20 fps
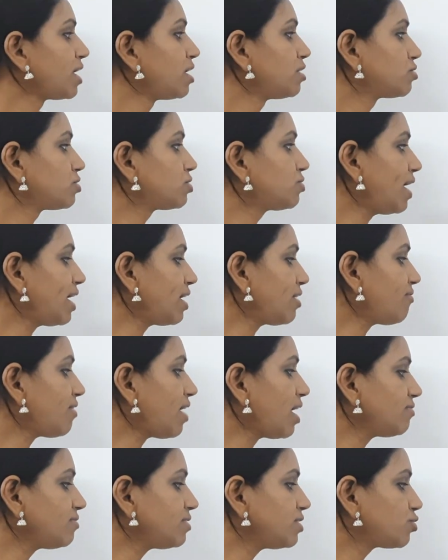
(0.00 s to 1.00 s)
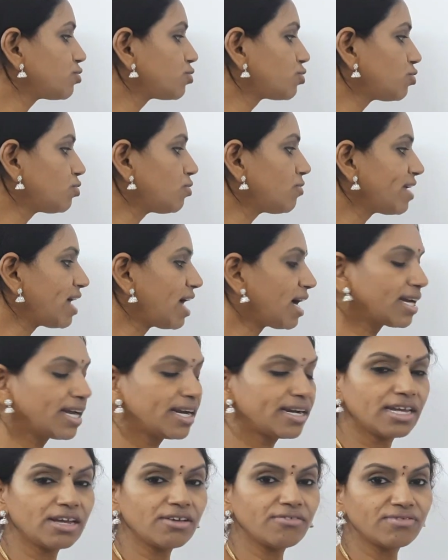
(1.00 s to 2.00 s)
So 25 into 2 we are
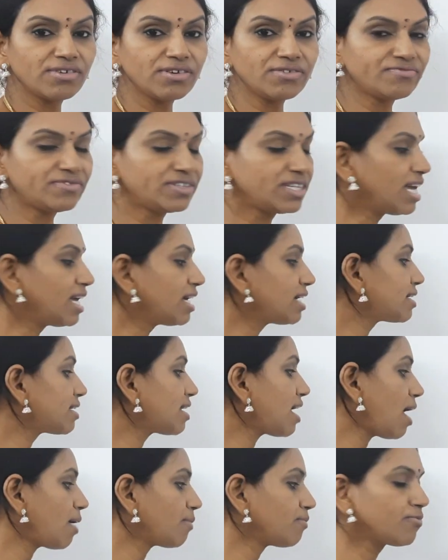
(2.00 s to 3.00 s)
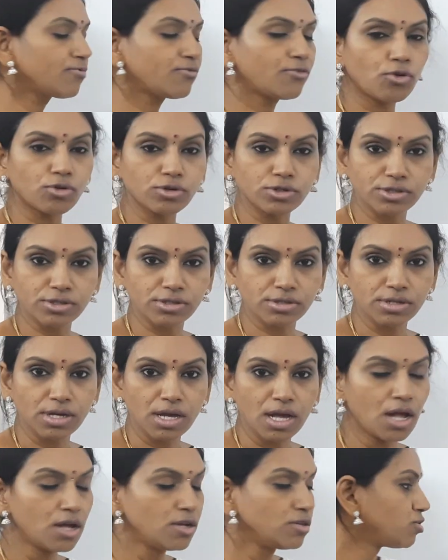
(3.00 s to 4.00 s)
getting 50 gram force.
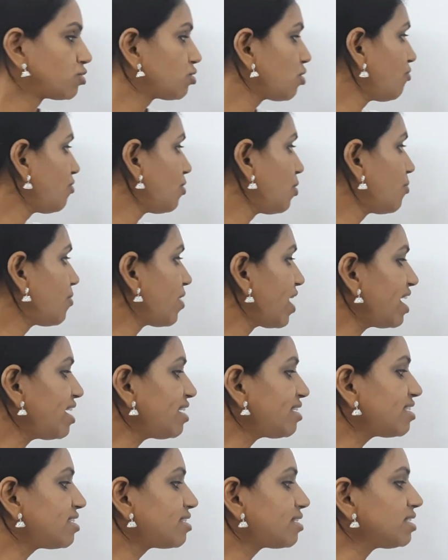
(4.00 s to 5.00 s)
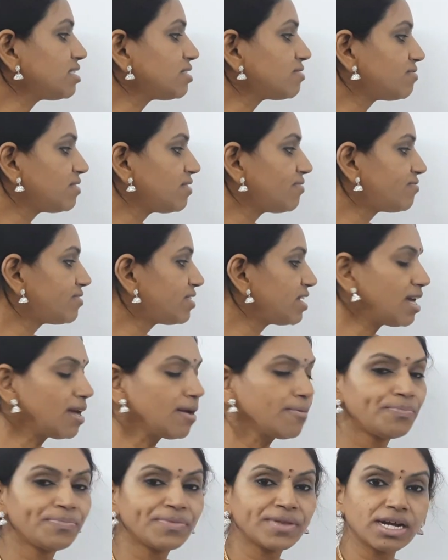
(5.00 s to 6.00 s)
So for weight it is 50
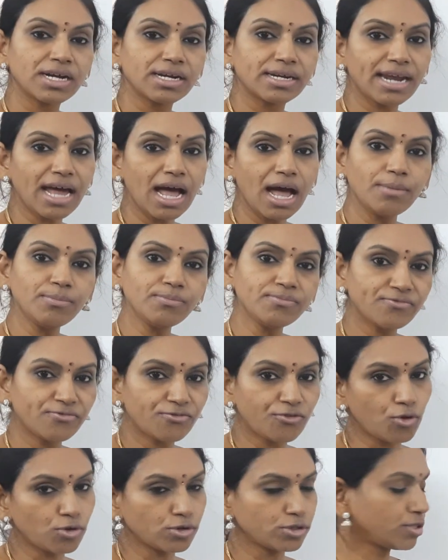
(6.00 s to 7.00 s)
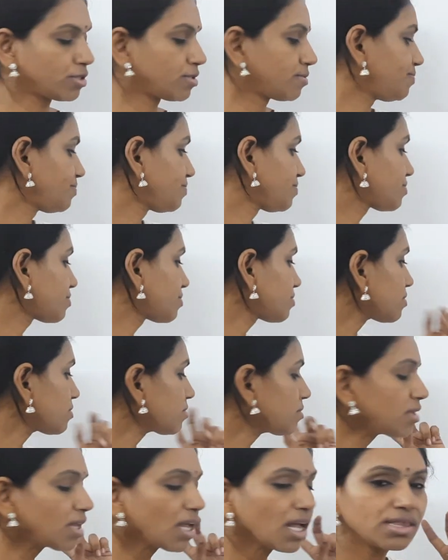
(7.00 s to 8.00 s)
gram force.
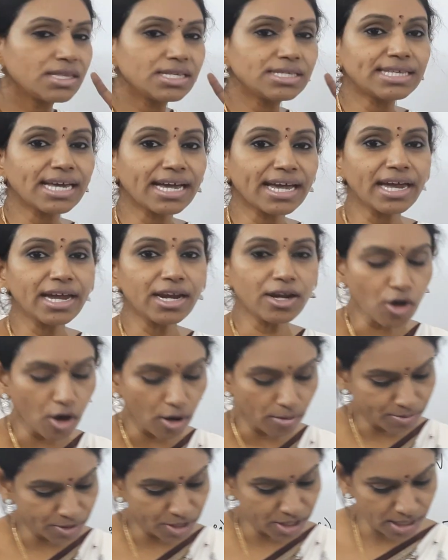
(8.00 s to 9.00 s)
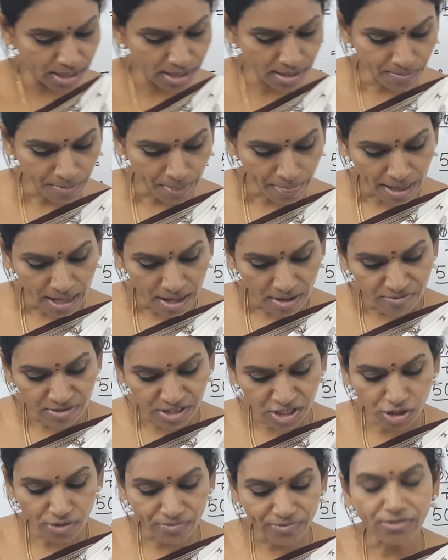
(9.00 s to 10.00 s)
The second option,
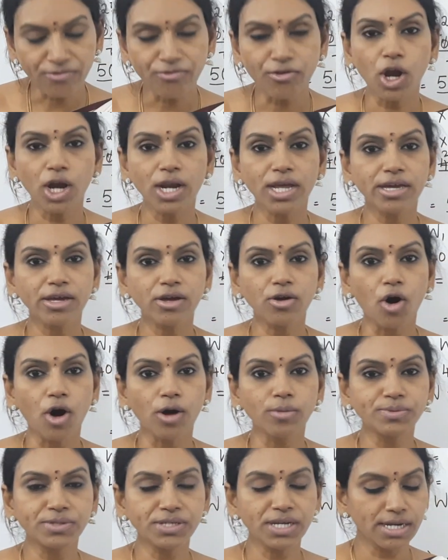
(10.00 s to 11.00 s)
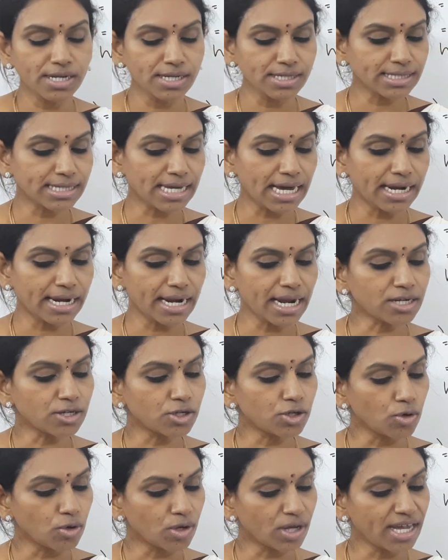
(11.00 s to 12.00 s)
which of the following option is
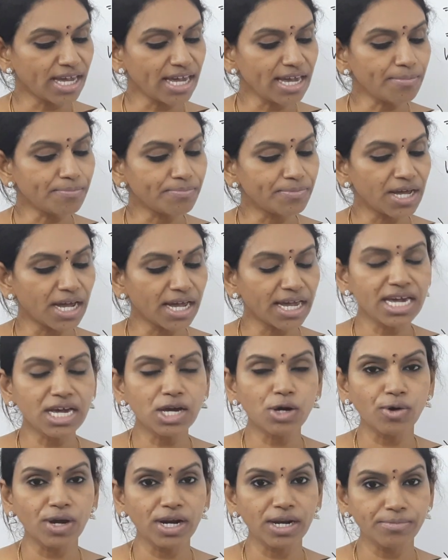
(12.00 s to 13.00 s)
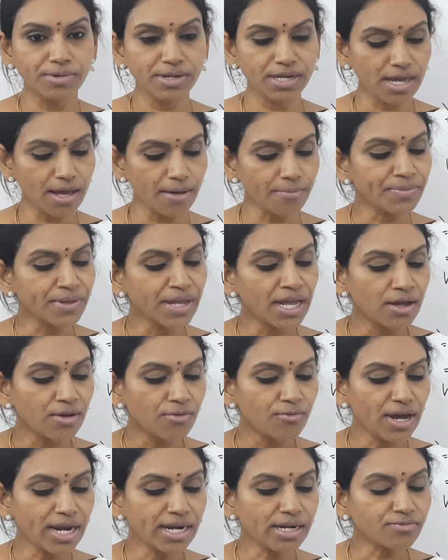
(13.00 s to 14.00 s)
correct to keep the equilibrium
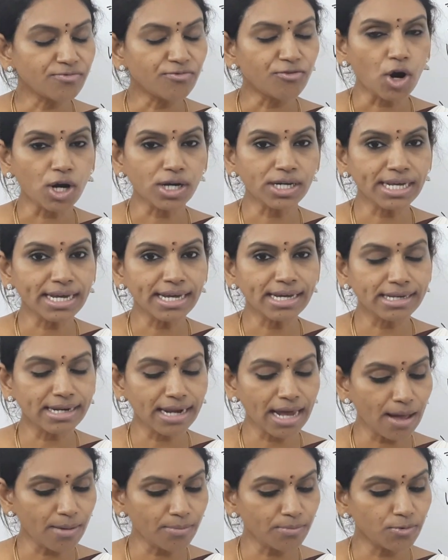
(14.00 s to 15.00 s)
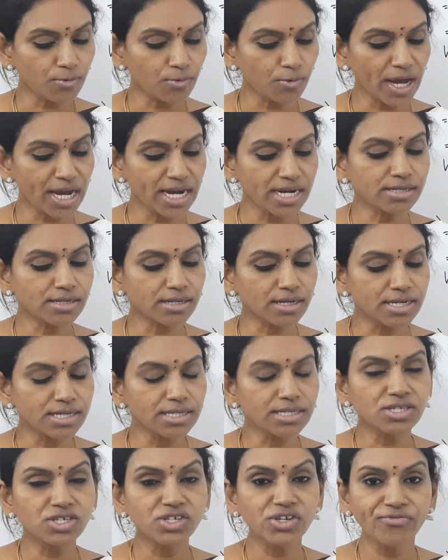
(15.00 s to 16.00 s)
when 40 gram weight
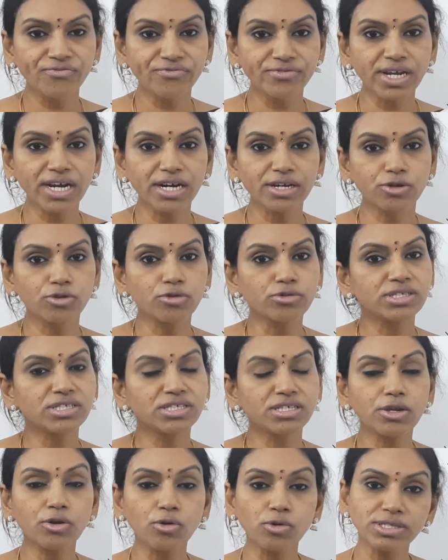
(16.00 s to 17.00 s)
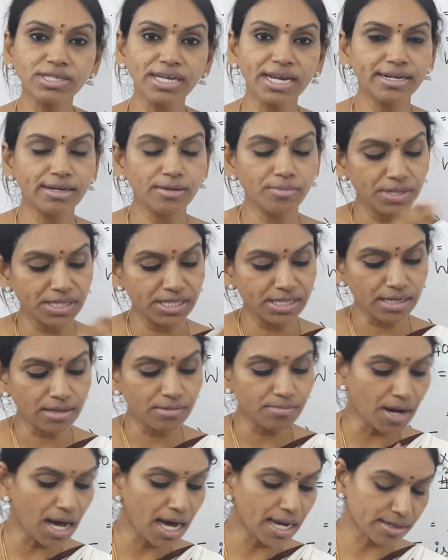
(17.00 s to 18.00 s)
is shifted to 0 centimeter
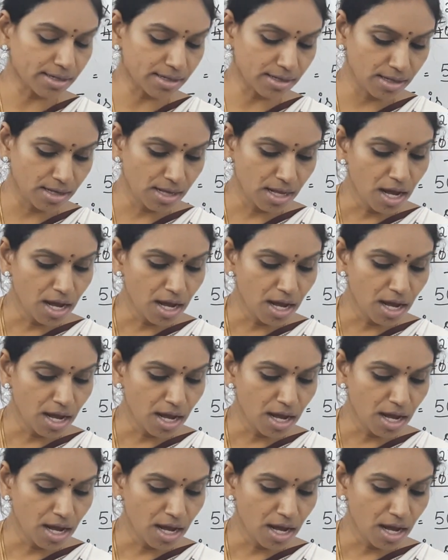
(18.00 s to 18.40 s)
mark?